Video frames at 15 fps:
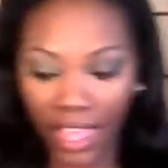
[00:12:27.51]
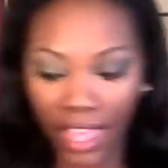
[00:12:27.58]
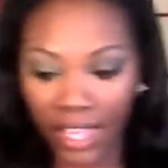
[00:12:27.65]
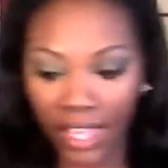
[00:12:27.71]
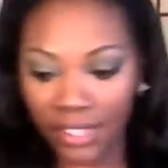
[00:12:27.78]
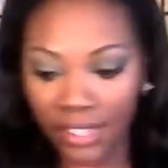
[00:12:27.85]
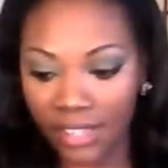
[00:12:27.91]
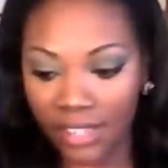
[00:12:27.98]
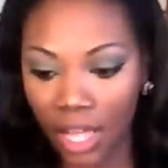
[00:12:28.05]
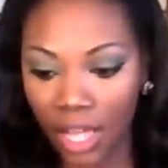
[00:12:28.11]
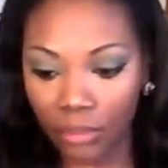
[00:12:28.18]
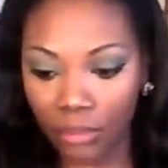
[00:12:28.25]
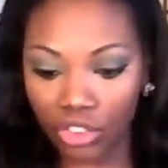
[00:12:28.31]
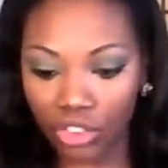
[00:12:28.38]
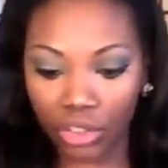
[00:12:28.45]
And
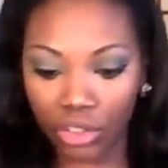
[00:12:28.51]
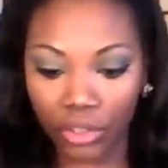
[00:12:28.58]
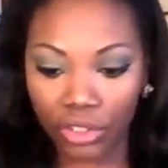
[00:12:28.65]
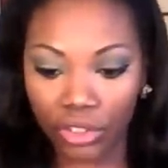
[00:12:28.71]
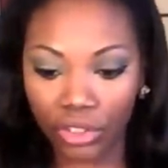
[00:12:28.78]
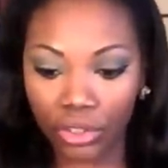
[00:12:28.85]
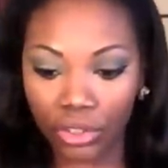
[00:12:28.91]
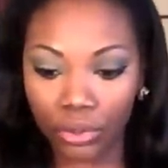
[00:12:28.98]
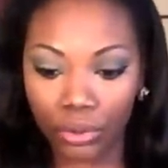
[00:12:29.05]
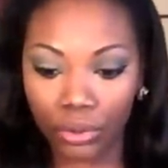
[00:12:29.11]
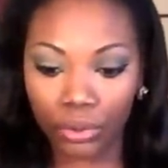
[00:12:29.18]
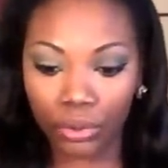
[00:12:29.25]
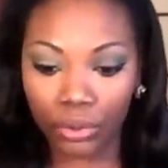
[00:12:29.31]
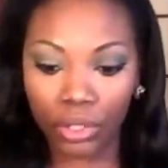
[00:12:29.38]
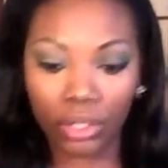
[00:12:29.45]
I'm just going
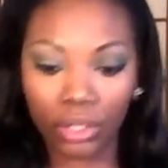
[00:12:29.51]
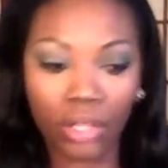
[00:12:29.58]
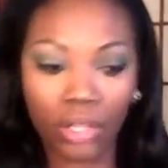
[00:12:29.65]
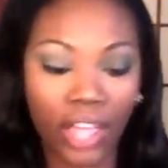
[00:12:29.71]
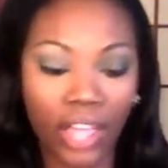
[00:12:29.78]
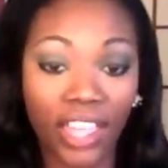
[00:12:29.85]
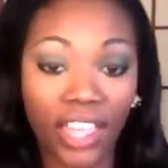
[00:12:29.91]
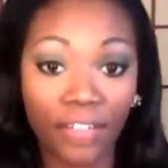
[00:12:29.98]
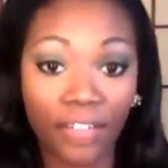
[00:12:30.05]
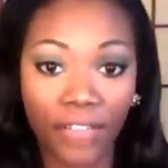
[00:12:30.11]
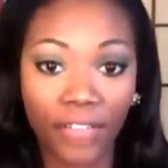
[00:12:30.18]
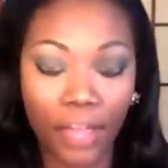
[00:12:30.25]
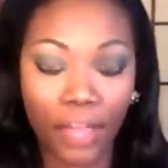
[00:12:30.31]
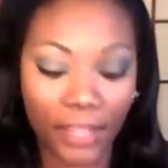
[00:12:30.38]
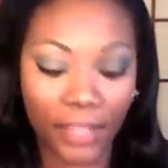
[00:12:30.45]
to, I
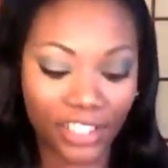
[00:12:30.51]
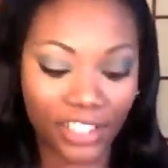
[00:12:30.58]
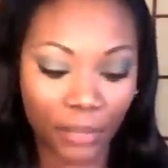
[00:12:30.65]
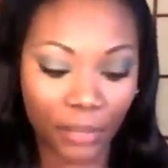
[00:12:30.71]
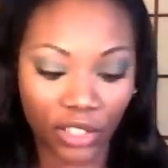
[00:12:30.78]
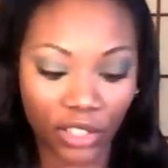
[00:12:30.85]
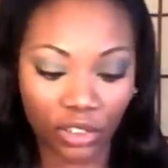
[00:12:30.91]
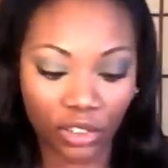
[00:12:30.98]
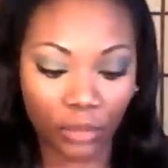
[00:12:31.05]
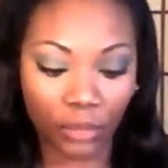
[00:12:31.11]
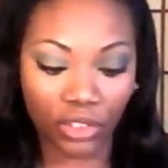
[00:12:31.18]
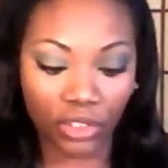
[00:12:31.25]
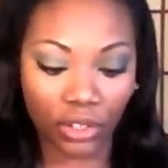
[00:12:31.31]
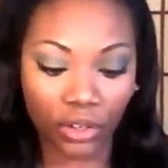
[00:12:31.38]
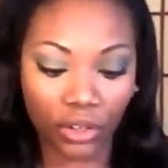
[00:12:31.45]
can't find my sponge, so
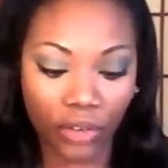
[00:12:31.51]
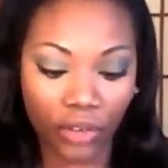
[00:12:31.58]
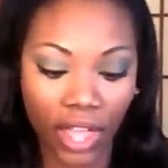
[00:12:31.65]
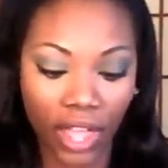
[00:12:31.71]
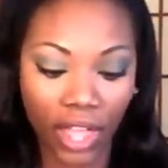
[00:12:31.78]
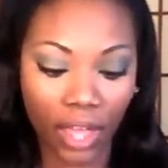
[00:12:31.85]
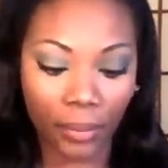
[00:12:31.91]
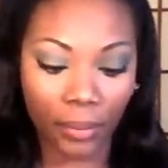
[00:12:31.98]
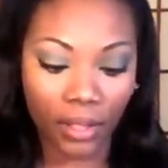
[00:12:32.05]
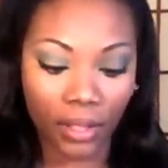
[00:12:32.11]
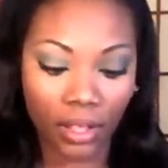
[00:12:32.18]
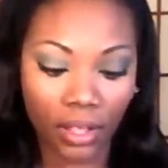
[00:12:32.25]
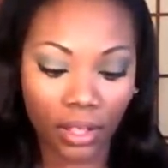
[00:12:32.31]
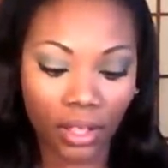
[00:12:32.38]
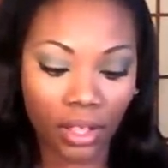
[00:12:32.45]
I'm just going to grab
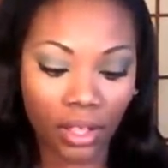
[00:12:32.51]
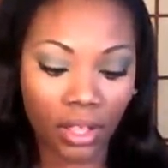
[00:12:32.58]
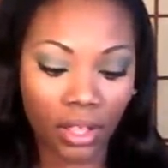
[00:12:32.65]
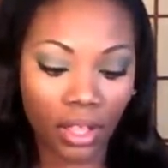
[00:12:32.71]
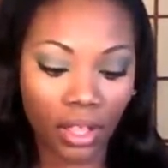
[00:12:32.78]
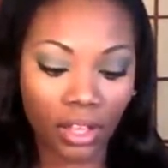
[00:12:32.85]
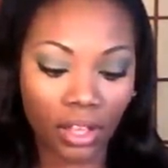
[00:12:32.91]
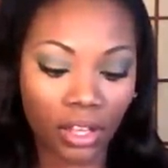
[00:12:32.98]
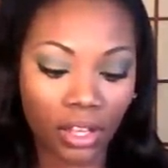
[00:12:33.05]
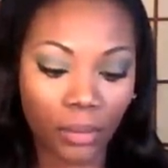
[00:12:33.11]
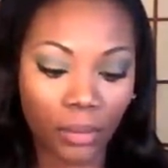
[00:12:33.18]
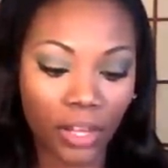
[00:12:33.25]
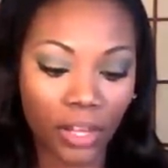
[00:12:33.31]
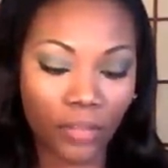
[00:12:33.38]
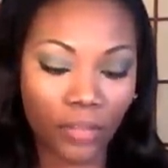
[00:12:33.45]
a
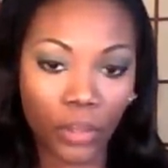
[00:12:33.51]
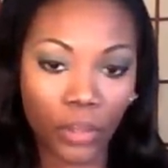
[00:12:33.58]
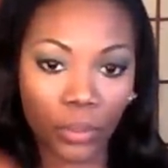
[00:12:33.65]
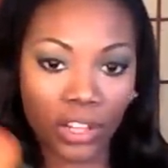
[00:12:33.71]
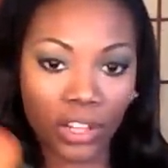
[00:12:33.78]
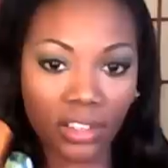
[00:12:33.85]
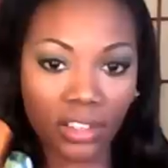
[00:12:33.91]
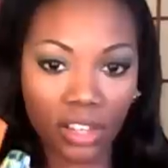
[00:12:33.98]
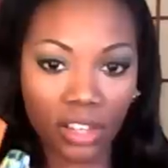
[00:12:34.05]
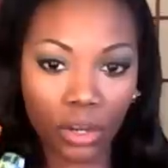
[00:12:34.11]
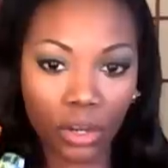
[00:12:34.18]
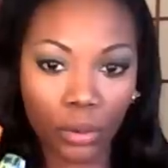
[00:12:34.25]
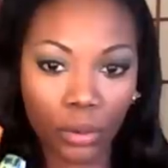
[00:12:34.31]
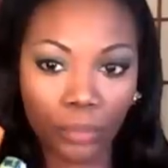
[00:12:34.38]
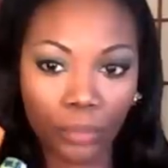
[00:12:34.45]
little bit of it with this
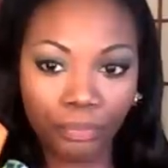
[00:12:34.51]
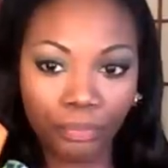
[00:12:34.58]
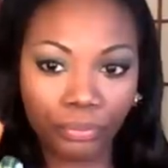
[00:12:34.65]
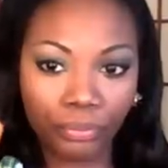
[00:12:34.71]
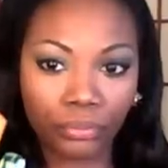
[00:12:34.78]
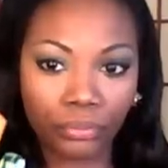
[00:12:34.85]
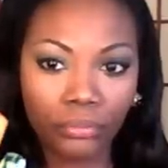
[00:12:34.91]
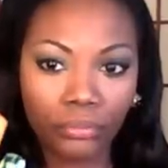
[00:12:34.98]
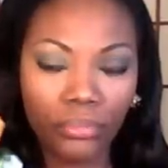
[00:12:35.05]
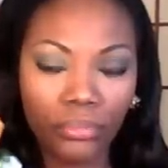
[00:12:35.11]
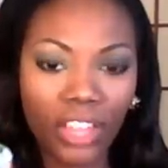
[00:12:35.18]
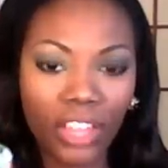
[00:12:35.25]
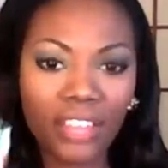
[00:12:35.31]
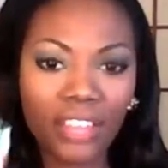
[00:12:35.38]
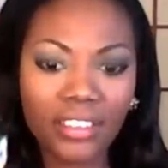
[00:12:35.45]
little,
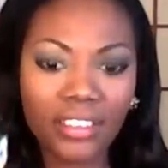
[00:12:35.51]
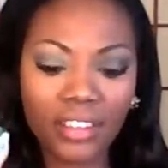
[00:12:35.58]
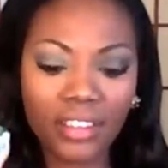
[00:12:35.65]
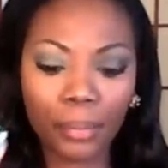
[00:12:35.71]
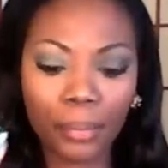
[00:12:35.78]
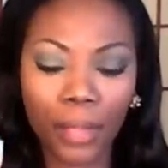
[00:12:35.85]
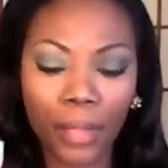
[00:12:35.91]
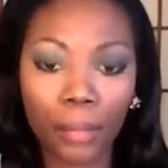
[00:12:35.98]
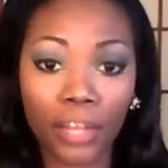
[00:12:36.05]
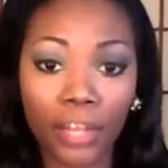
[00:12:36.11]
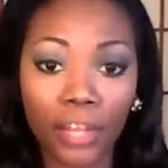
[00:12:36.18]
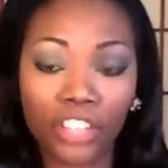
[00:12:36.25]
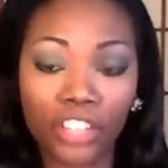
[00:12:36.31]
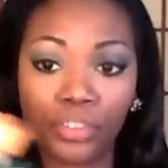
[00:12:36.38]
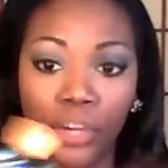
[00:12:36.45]
this is a
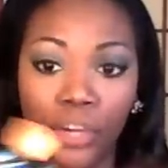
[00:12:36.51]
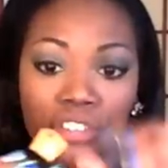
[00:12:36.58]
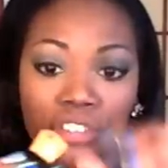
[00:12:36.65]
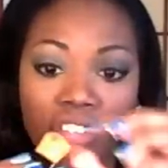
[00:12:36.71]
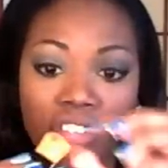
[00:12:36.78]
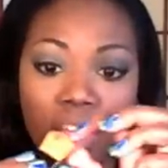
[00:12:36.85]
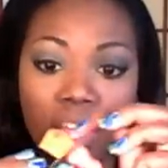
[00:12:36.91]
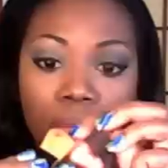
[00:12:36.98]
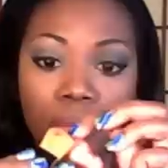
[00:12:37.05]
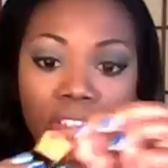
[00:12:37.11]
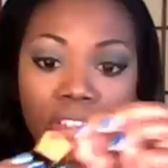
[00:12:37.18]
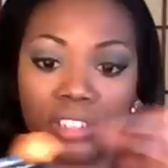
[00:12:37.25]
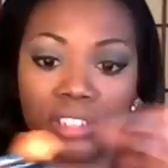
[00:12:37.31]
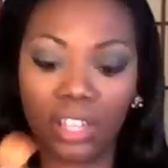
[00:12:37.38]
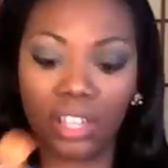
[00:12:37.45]
blush brush that
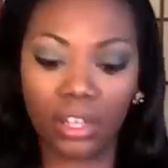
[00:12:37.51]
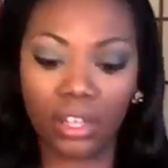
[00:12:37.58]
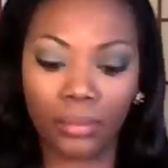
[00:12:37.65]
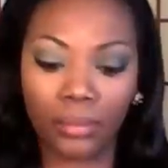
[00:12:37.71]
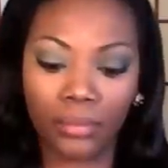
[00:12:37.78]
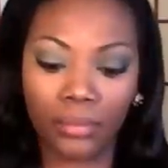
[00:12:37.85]
was